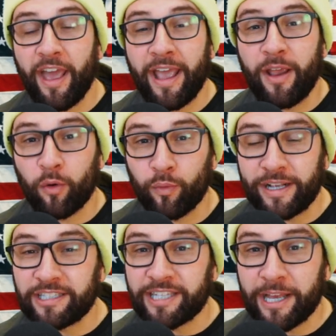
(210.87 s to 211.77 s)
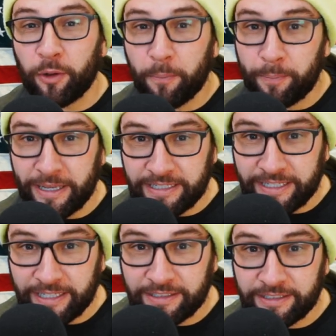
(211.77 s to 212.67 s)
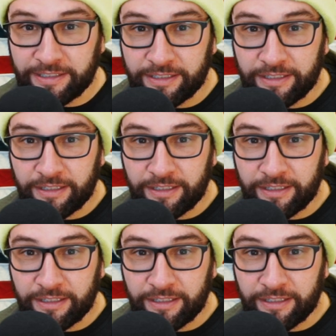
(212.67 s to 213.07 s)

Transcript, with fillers: a resale business,